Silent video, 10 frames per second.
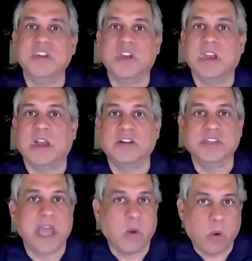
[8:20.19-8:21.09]
You can
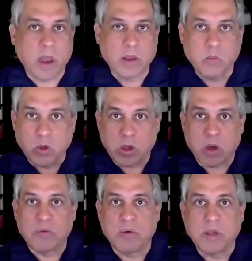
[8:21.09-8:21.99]
understand what will go
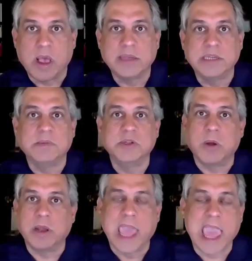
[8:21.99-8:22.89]
through customs,
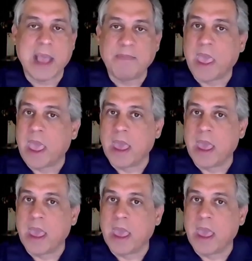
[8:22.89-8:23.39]
what can't.